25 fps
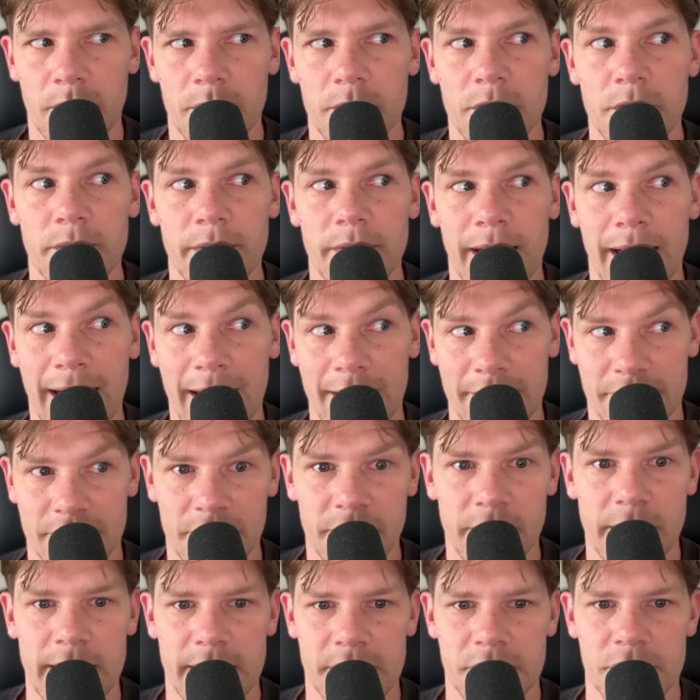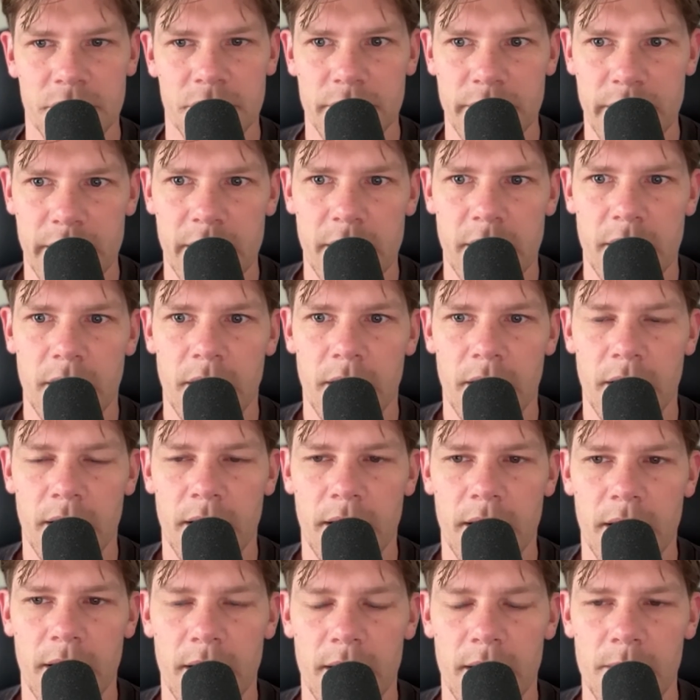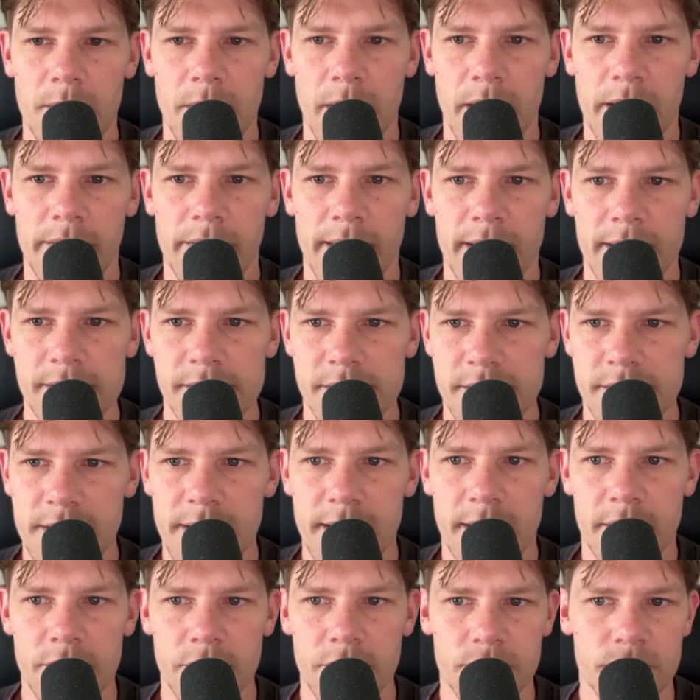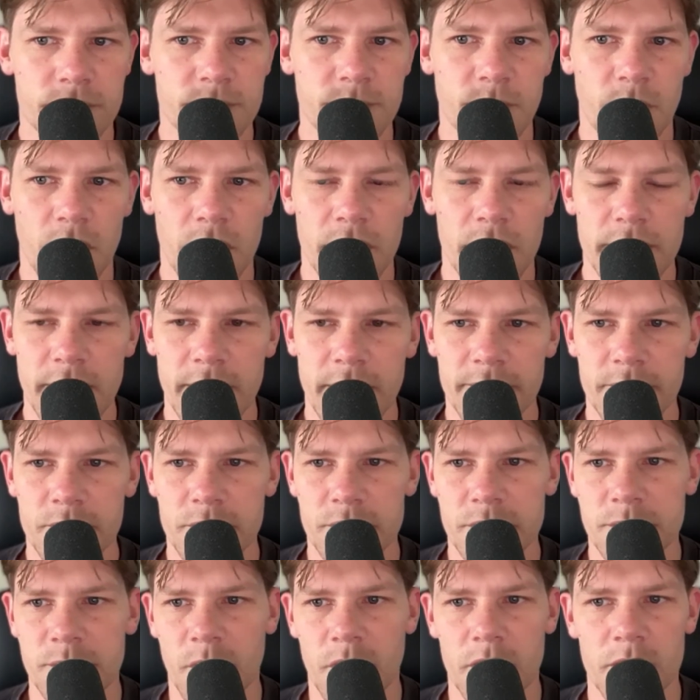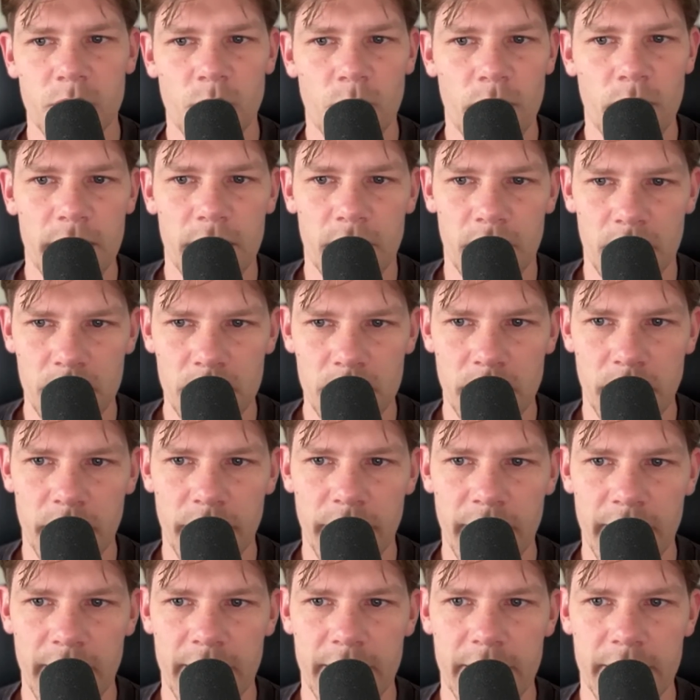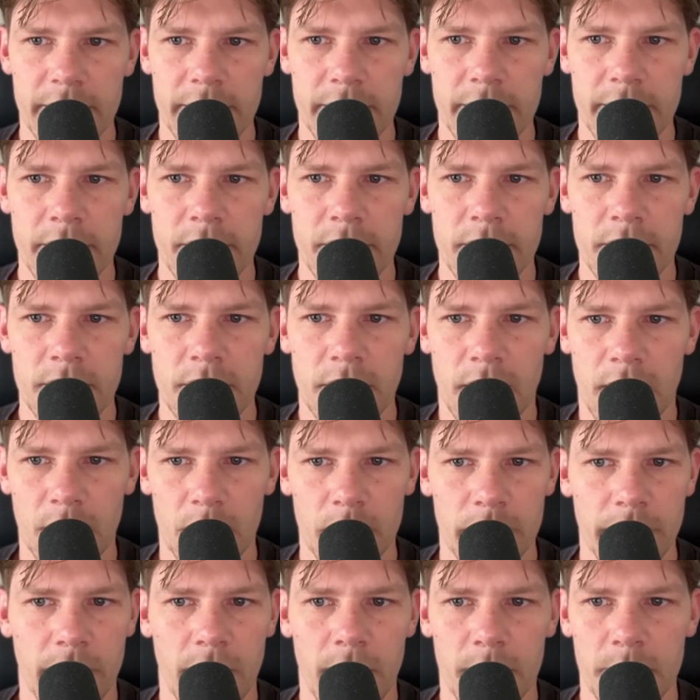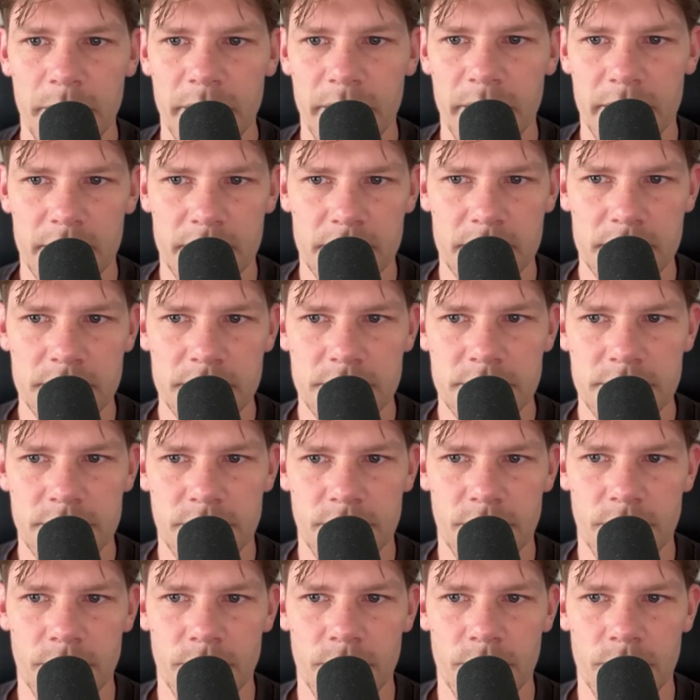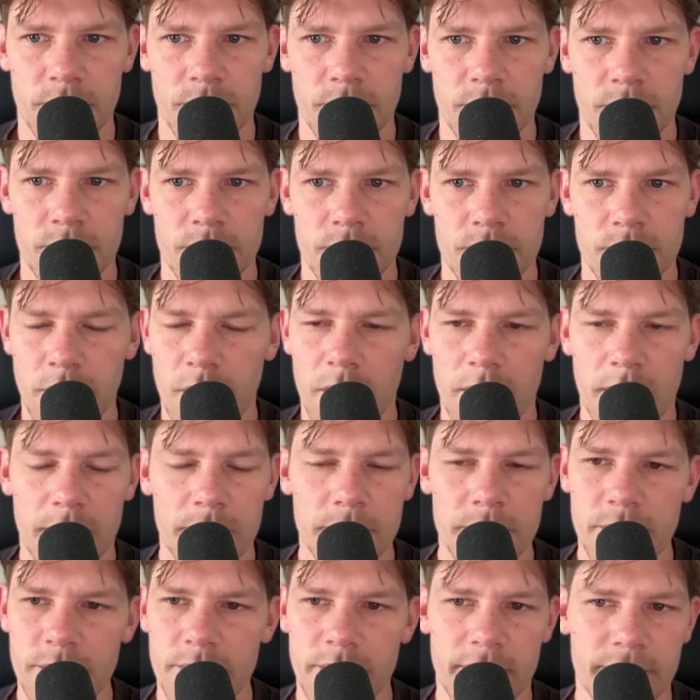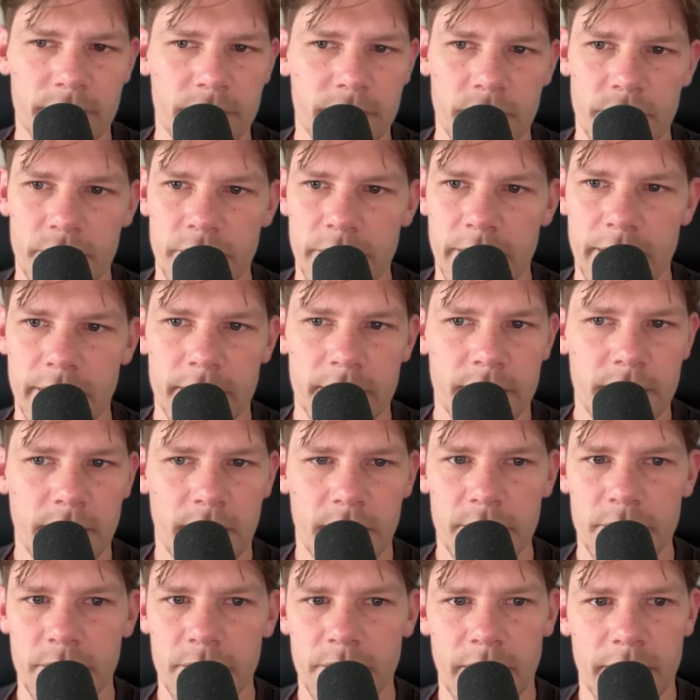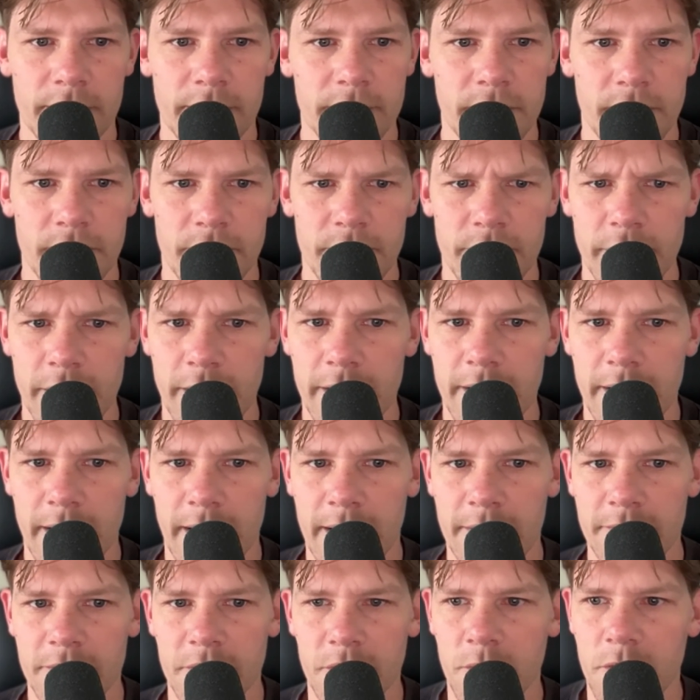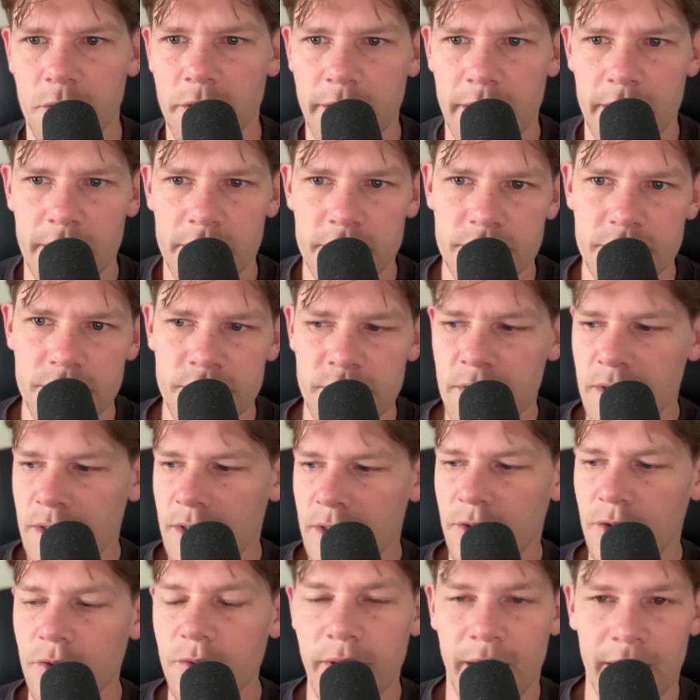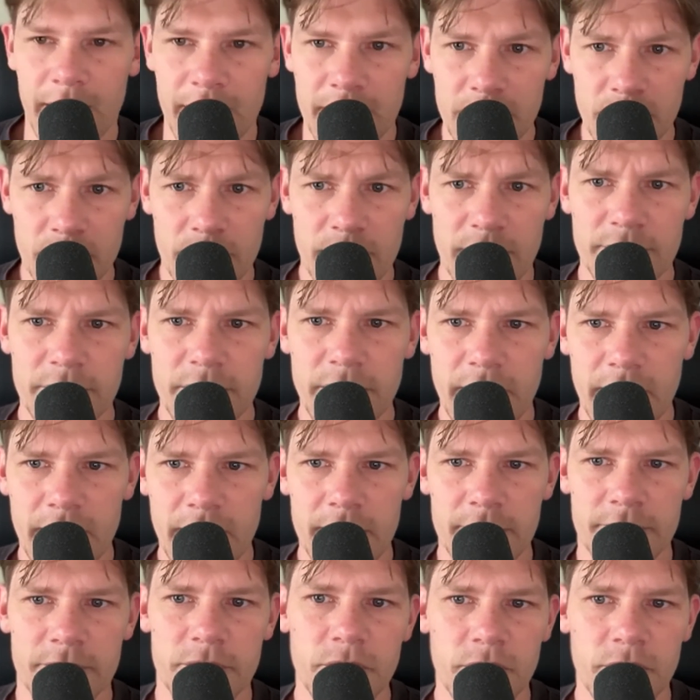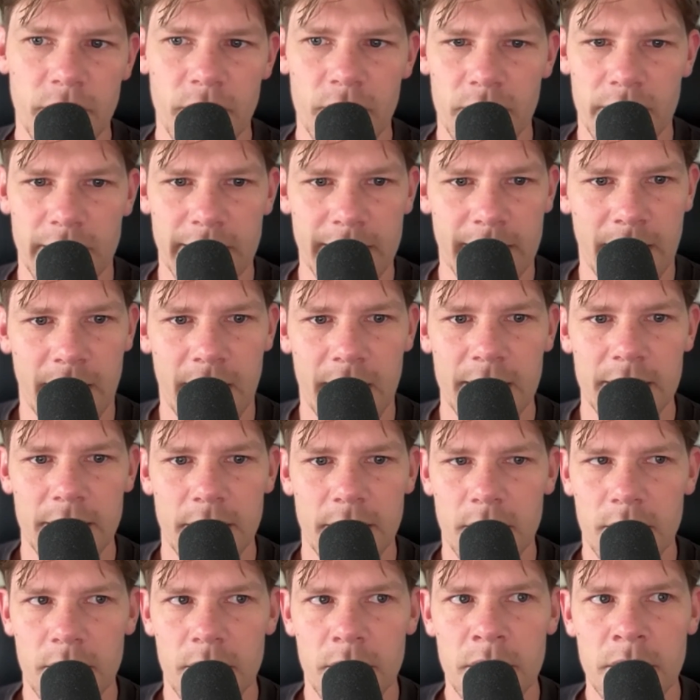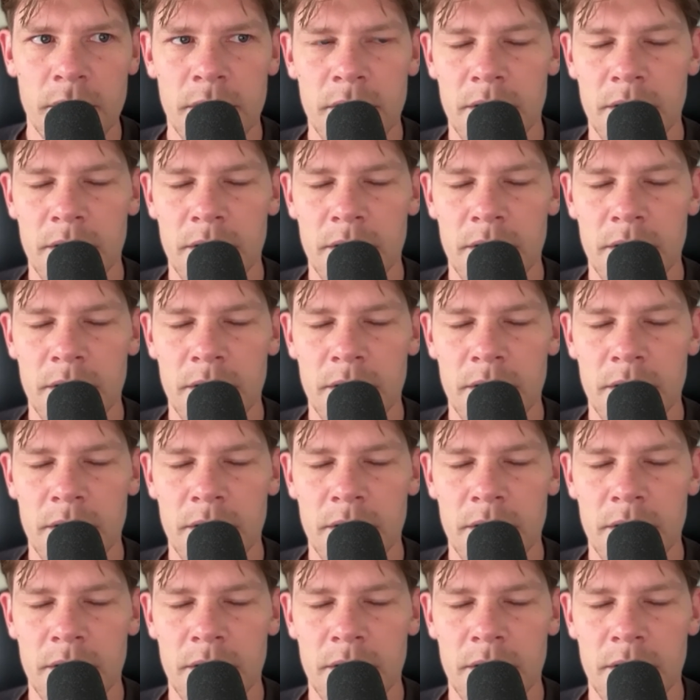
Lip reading: do it after actually, and then see how you respond. If you respond well, then I would up it to no, I would do it every other day. I would do it every other day after workouts. You can do it every day if you go like high low,